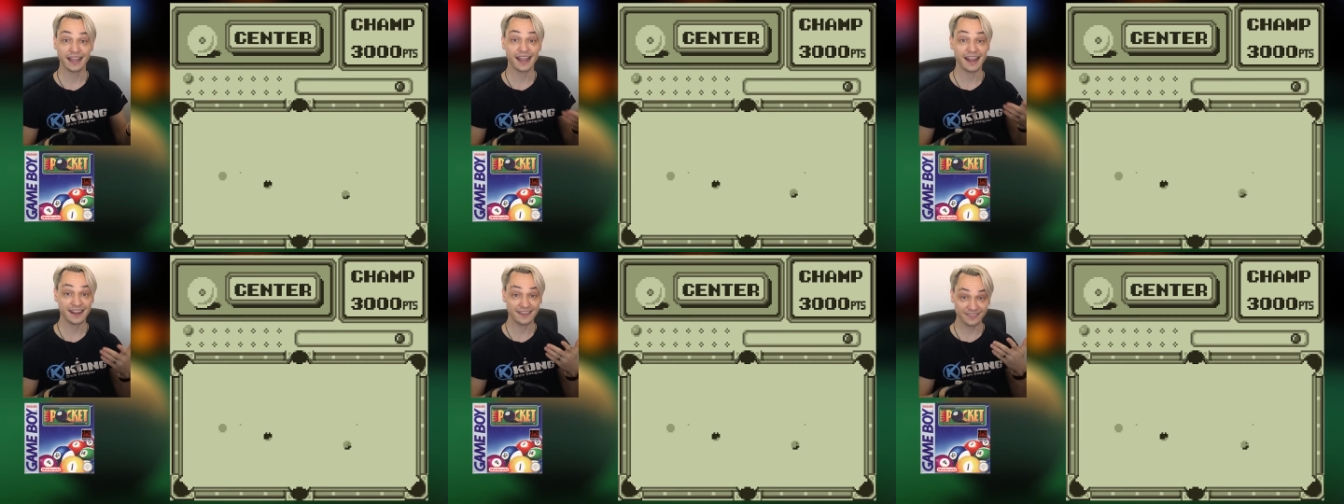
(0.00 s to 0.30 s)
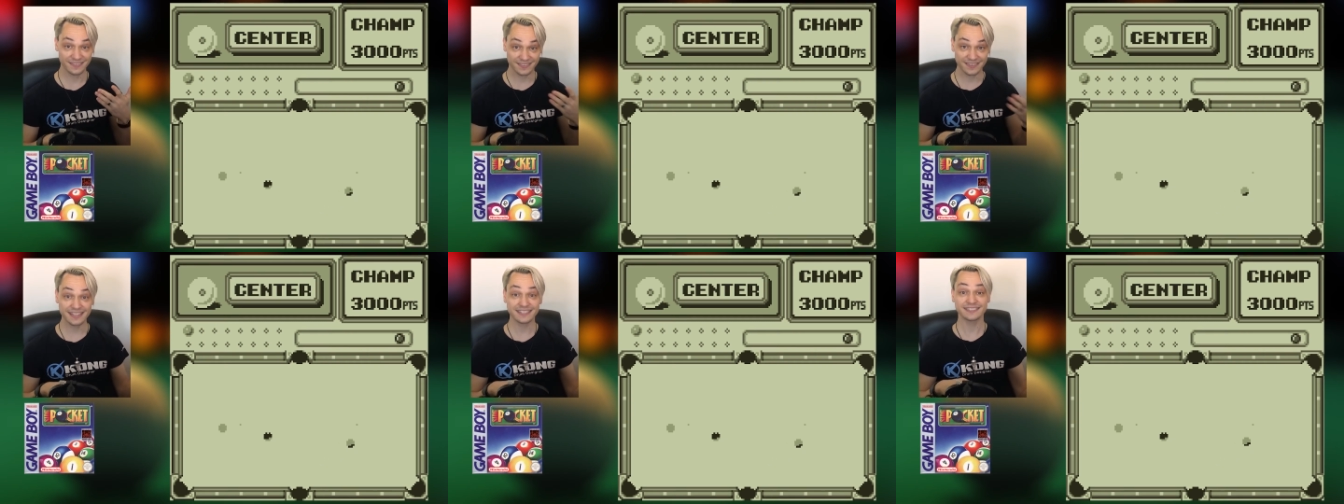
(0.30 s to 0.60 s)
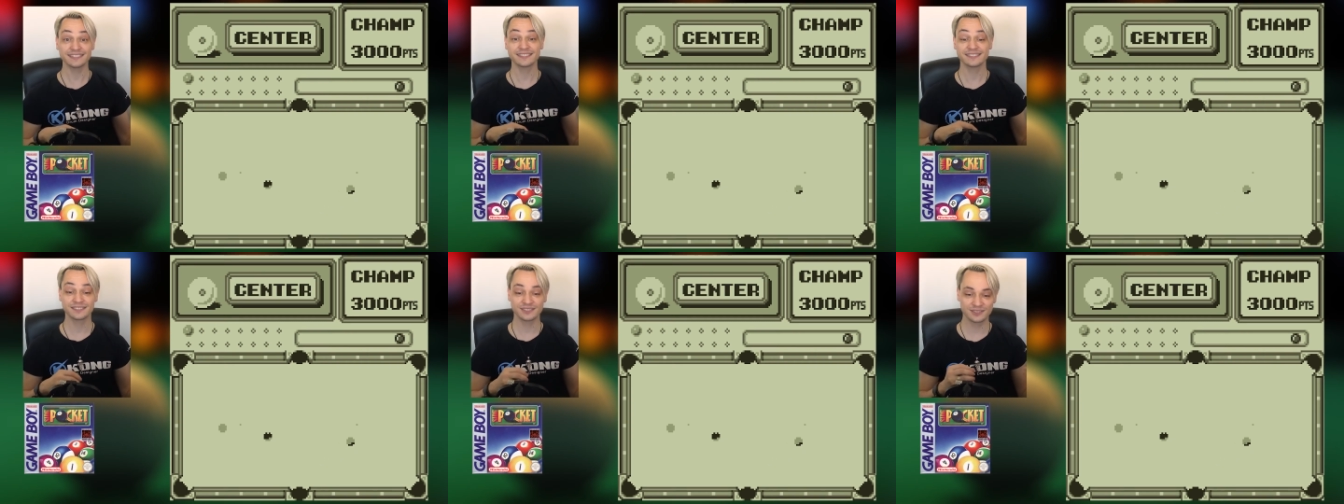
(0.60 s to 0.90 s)
And
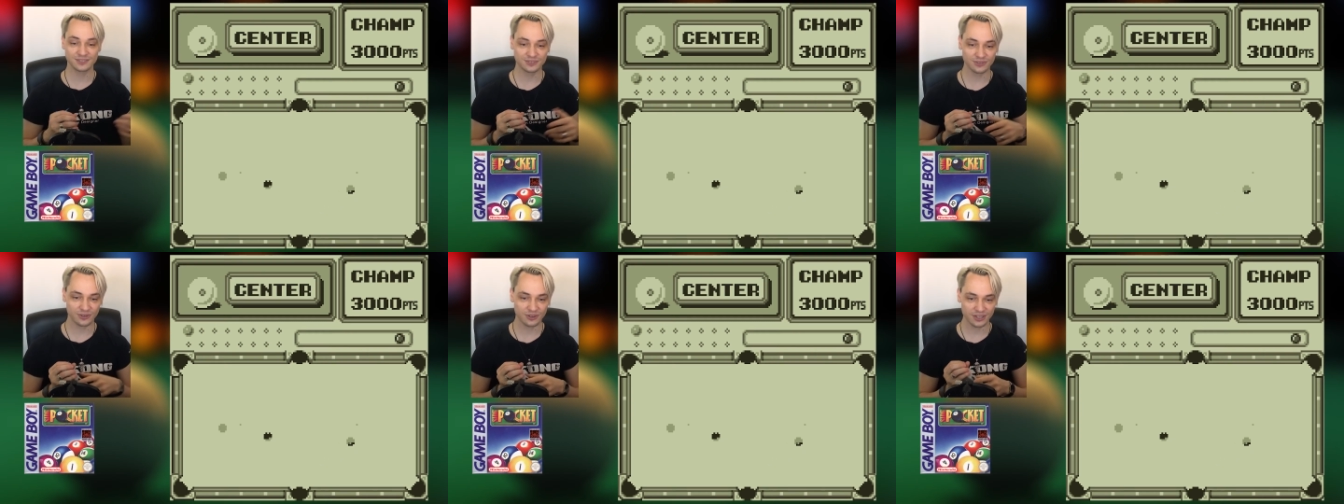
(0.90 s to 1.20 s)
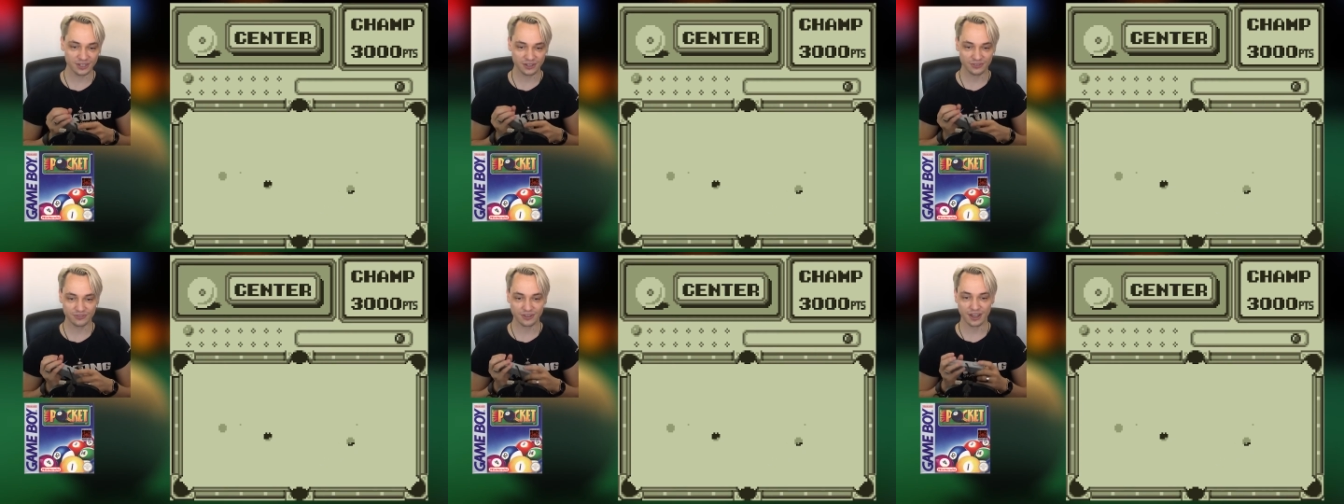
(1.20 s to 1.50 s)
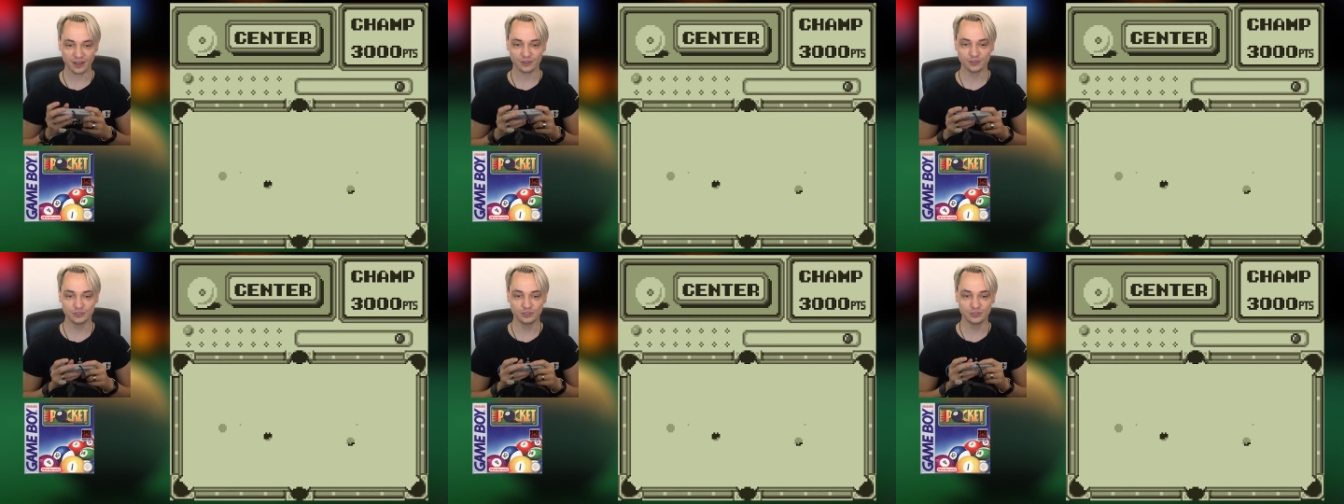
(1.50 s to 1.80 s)
this is the story of
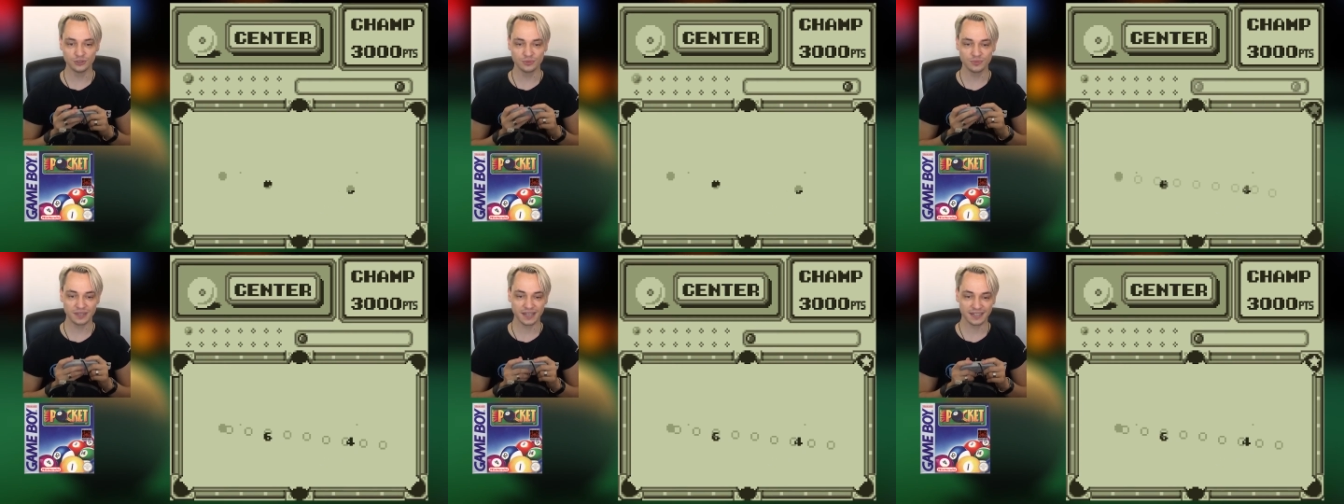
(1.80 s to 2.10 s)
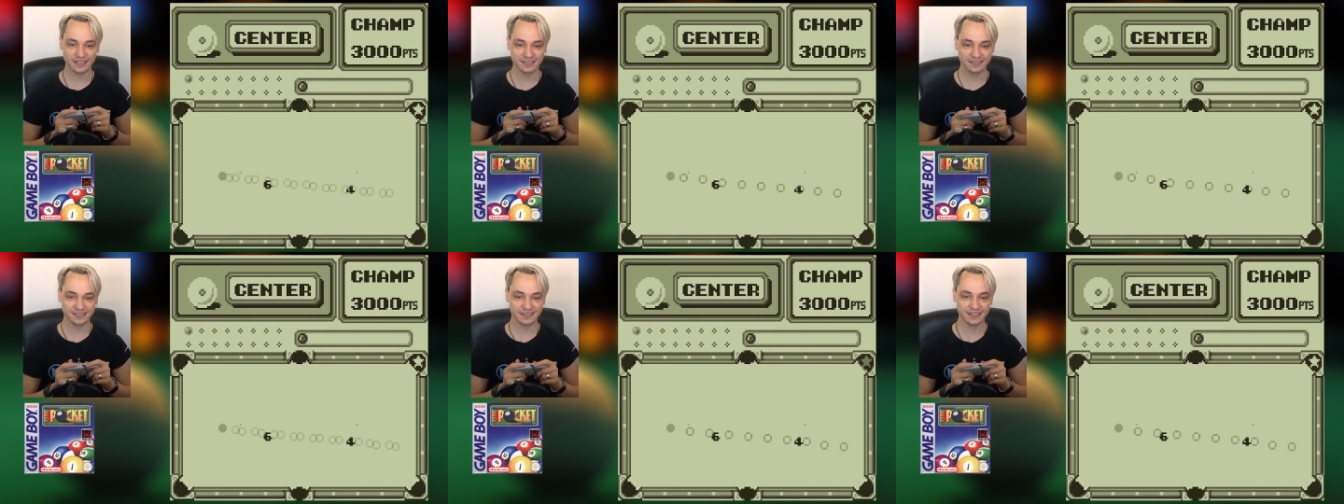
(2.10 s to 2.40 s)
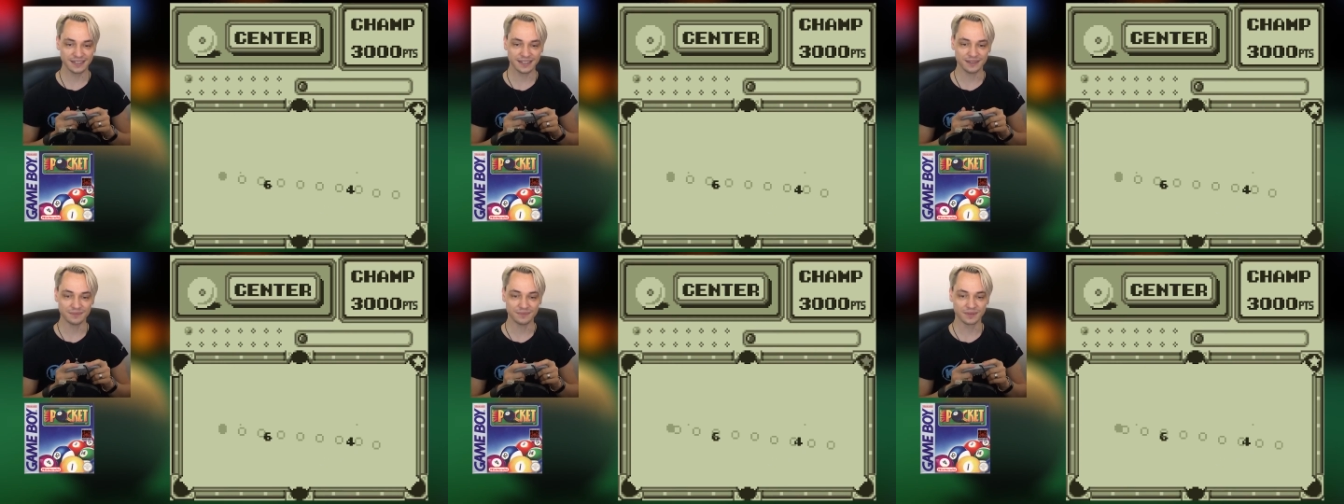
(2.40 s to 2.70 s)
how Doom got its
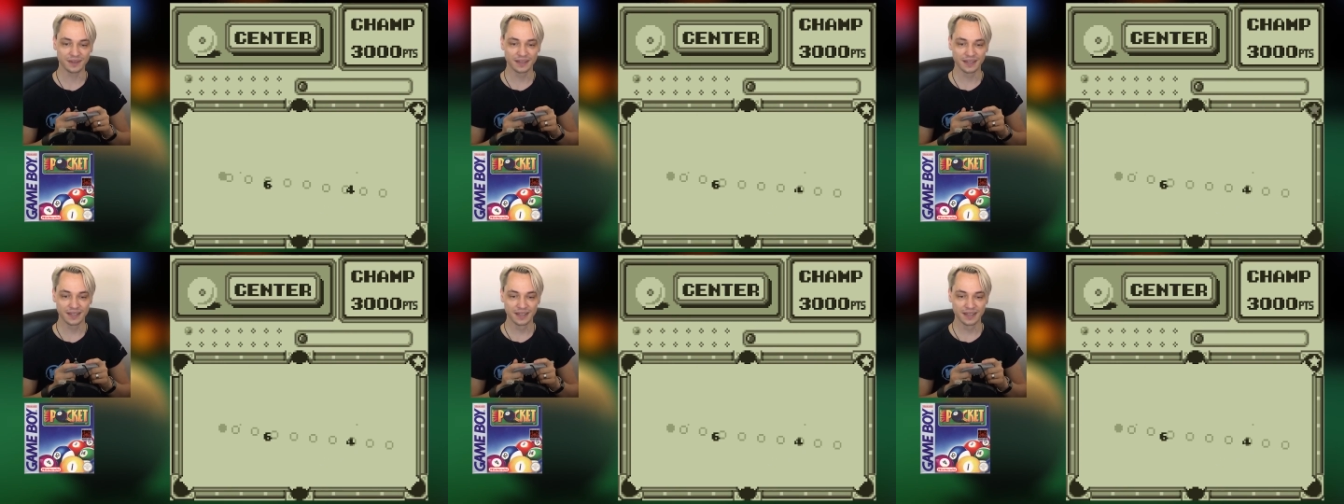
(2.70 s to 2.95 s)
name.